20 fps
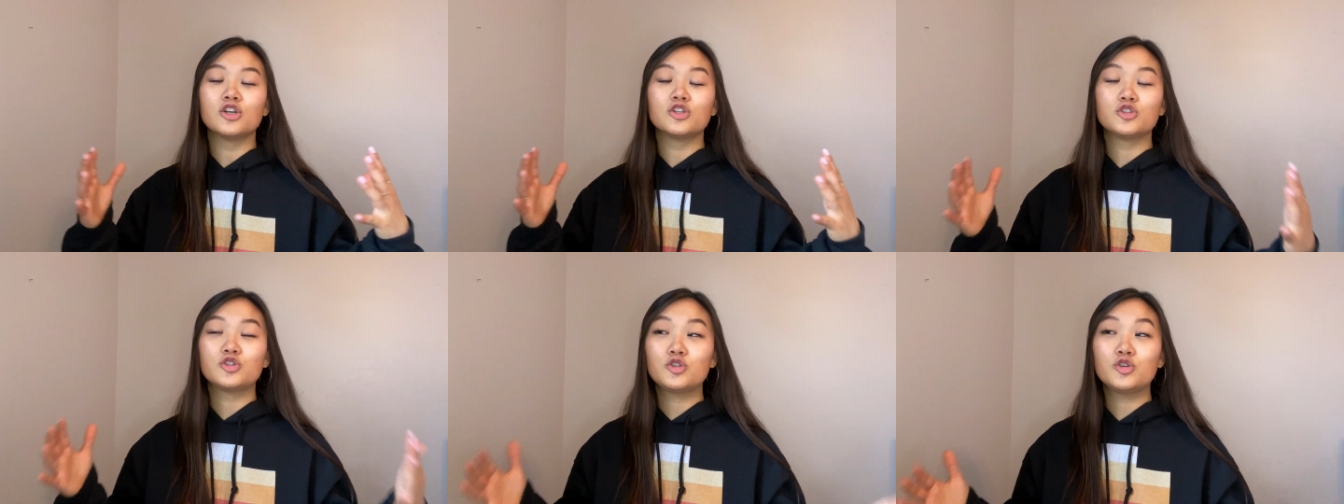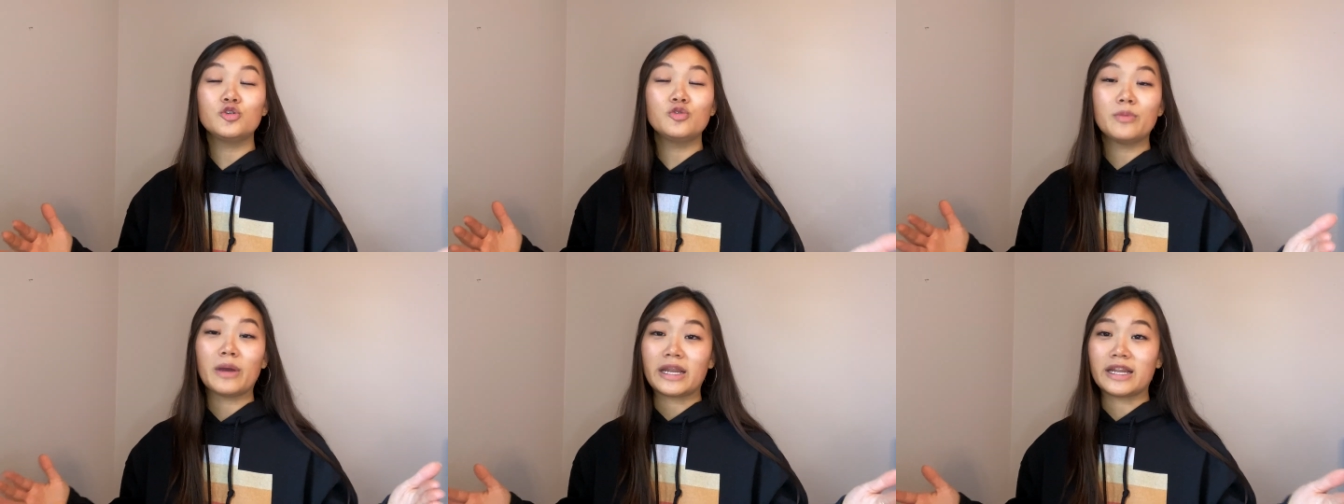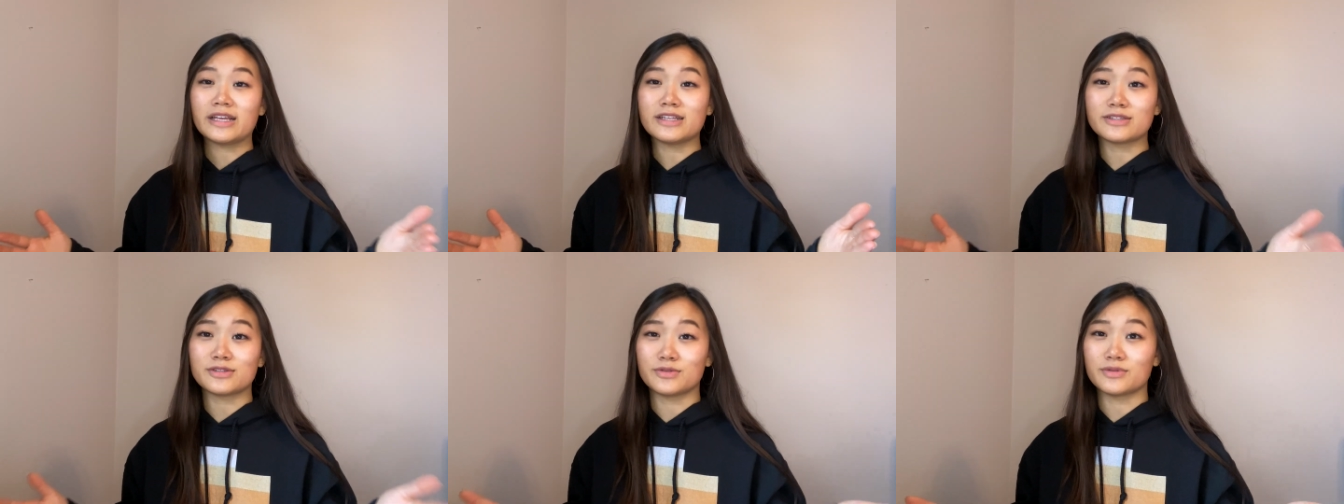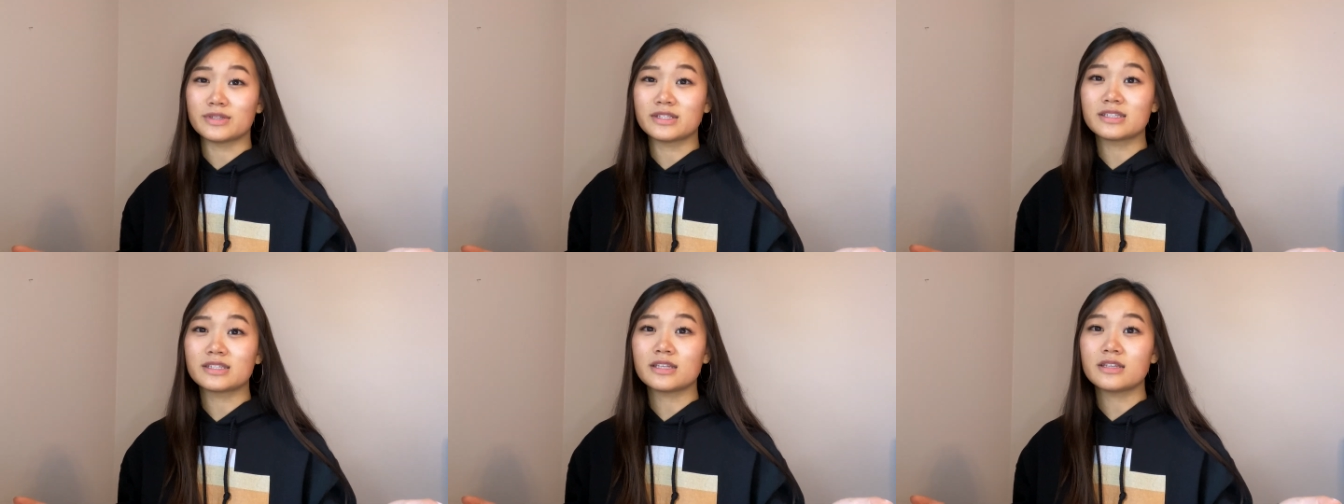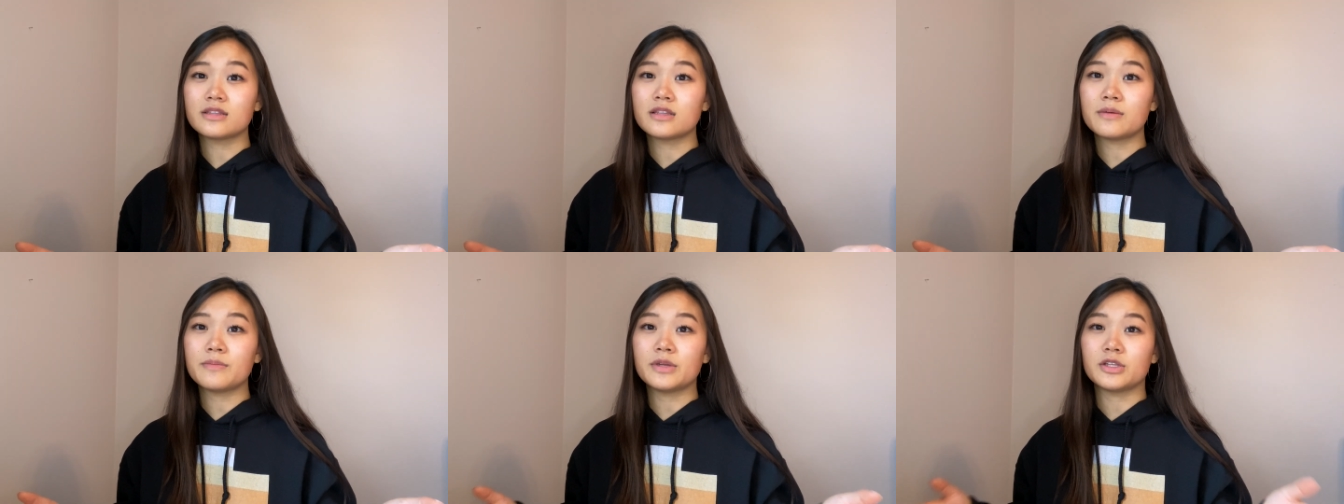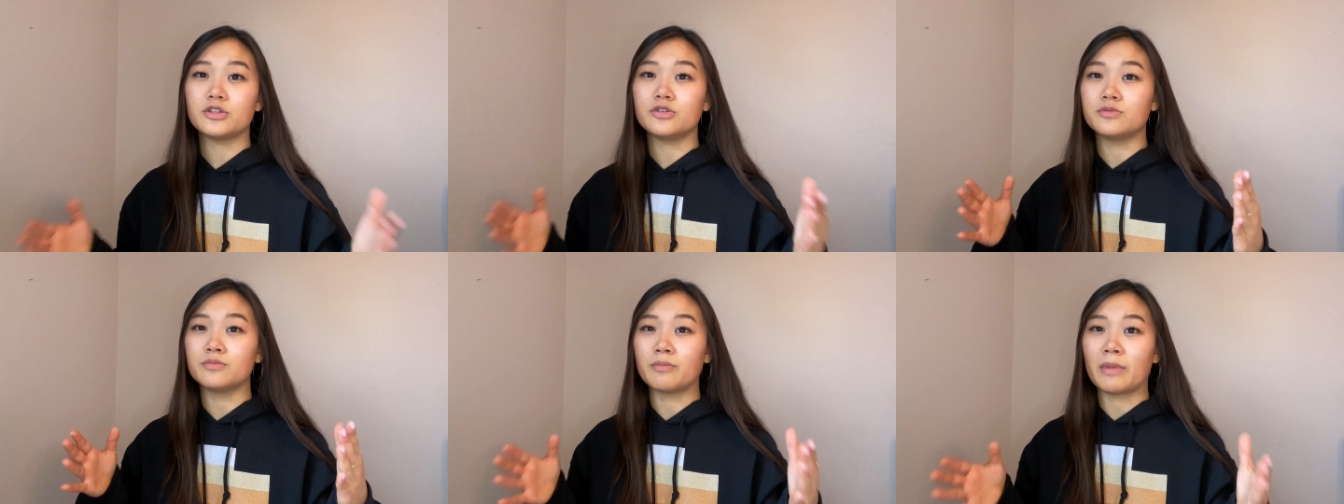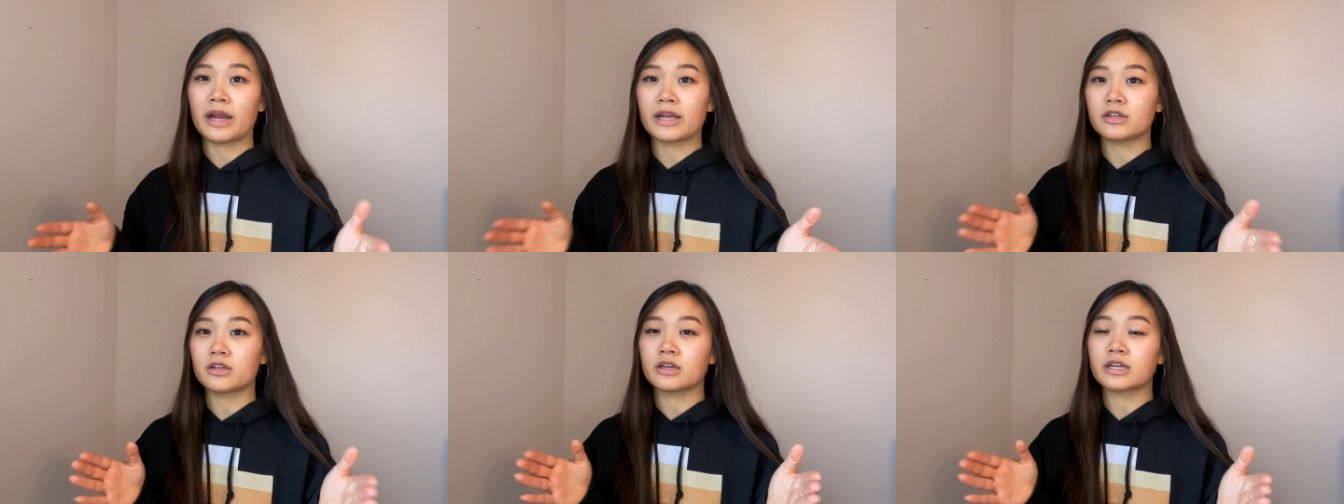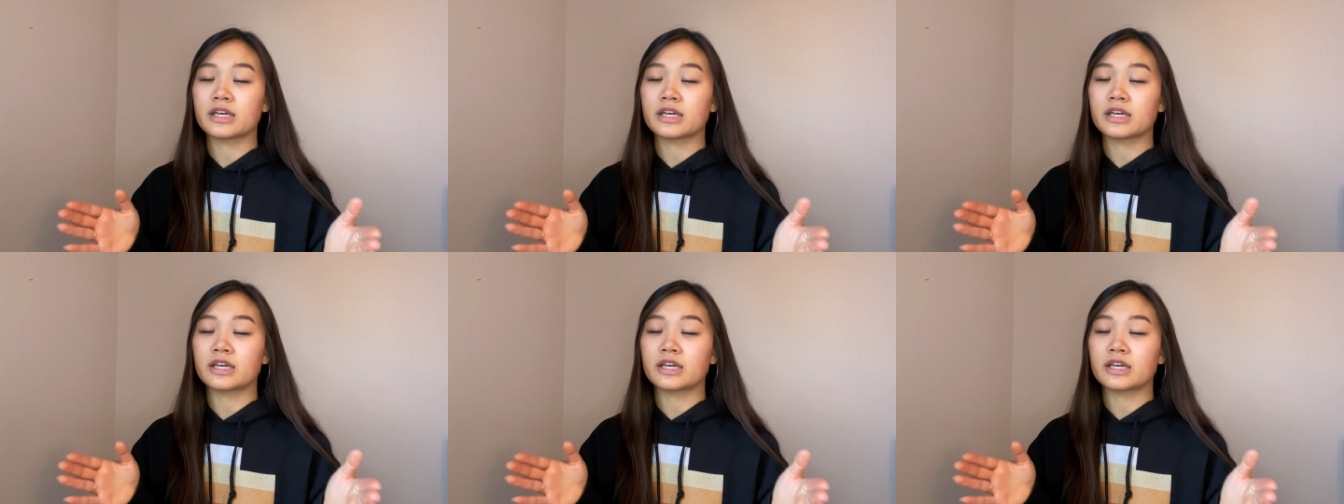too many students in them and you might not